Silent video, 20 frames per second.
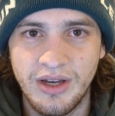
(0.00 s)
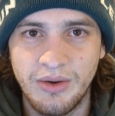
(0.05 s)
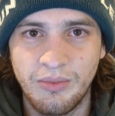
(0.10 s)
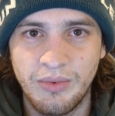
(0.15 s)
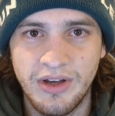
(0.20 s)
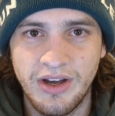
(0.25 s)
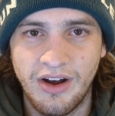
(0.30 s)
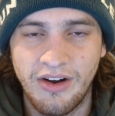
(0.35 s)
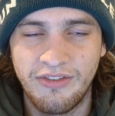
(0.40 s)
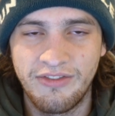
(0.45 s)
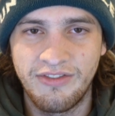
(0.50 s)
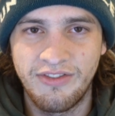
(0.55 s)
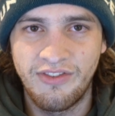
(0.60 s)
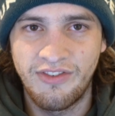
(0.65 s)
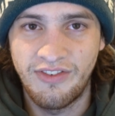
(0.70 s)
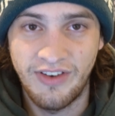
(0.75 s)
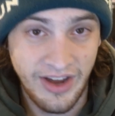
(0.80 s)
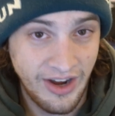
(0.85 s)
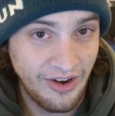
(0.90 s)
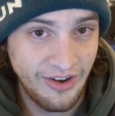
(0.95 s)
We are
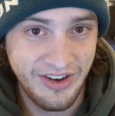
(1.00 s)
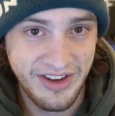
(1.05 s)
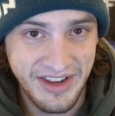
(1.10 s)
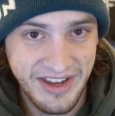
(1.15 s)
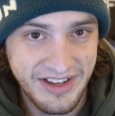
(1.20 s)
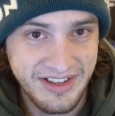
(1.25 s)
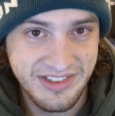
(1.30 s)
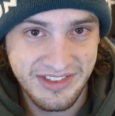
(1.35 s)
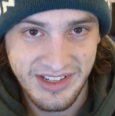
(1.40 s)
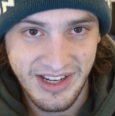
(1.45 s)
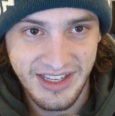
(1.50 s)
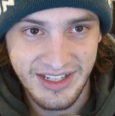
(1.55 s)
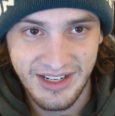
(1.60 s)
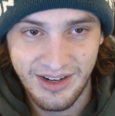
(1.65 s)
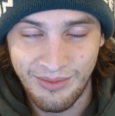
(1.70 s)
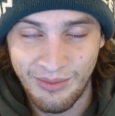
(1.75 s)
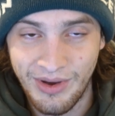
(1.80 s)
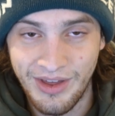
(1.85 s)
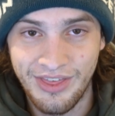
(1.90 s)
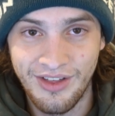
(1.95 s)
very excited
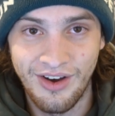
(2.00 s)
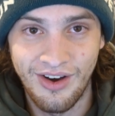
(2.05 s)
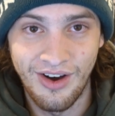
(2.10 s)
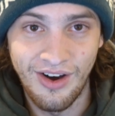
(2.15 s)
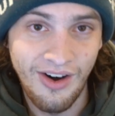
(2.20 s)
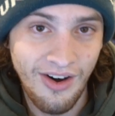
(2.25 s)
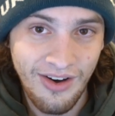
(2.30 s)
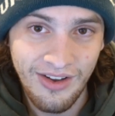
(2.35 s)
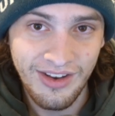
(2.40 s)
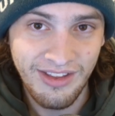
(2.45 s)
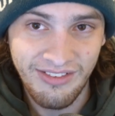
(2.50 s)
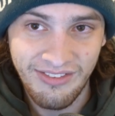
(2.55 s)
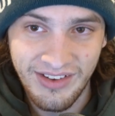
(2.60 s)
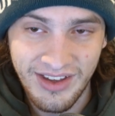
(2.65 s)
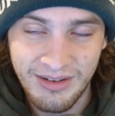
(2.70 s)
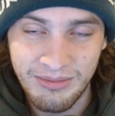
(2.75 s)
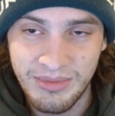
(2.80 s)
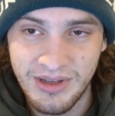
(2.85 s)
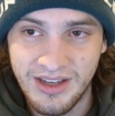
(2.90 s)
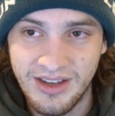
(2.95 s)
with all of
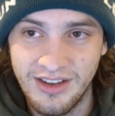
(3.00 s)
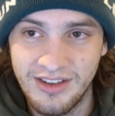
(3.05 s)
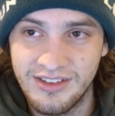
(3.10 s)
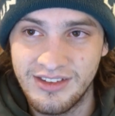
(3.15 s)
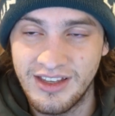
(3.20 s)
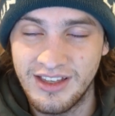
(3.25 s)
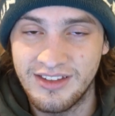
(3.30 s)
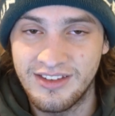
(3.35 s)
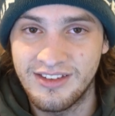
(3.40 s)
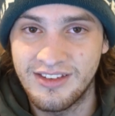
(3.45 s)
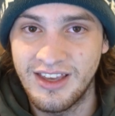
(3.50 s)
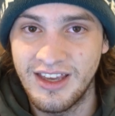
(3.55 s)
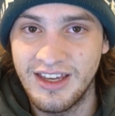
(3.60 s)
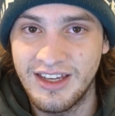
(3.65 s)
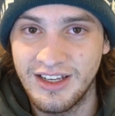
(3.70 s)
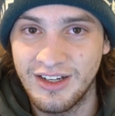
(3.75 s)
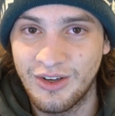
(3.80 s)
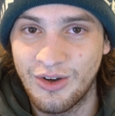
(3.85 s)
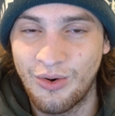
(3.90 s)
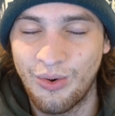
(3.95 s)
it because it's
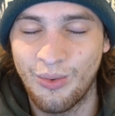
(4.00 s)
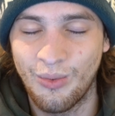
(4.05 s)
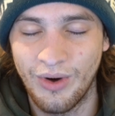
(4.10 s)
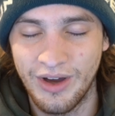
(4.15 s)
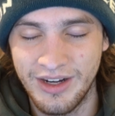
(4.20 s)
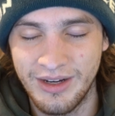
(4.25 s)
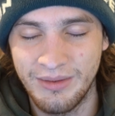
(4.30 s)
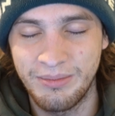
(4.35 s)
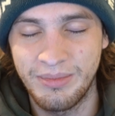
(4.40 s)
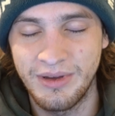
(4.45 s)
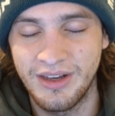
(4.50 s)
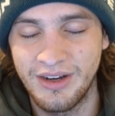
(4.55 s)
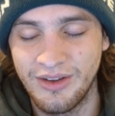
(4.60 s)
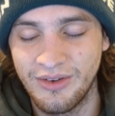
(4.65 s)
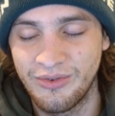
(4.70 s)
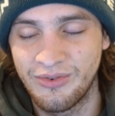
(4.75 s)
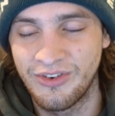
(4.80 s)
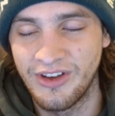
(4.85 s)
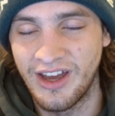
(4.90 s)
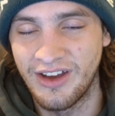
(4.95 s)
taken quite a bit
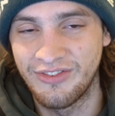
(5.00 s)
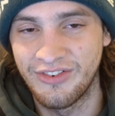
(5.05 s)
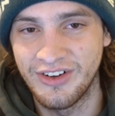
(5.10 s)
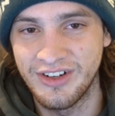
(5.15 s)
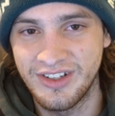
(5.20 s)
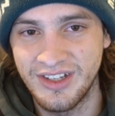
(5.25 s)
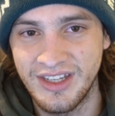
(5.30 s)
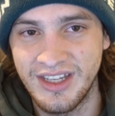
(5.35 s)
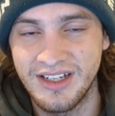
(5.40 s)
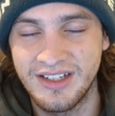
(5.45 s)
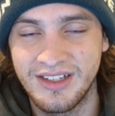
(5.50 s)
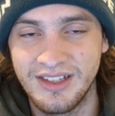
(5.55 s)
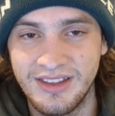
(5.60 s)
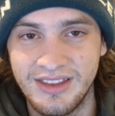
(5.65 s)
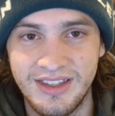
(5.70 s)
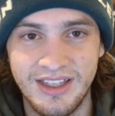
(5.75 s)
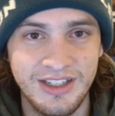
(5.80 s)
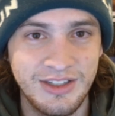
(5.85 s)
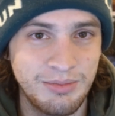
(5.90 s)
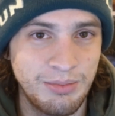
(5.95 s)
of effort to get to
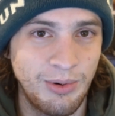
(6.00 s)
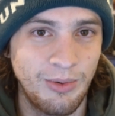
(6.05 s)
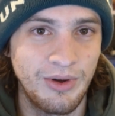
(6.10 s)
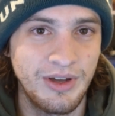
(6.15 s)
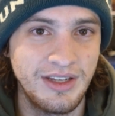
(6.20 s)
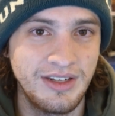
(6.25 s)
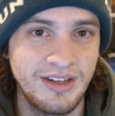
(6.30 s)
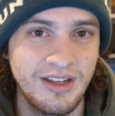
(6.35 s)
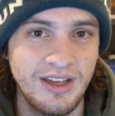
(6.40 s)
this point,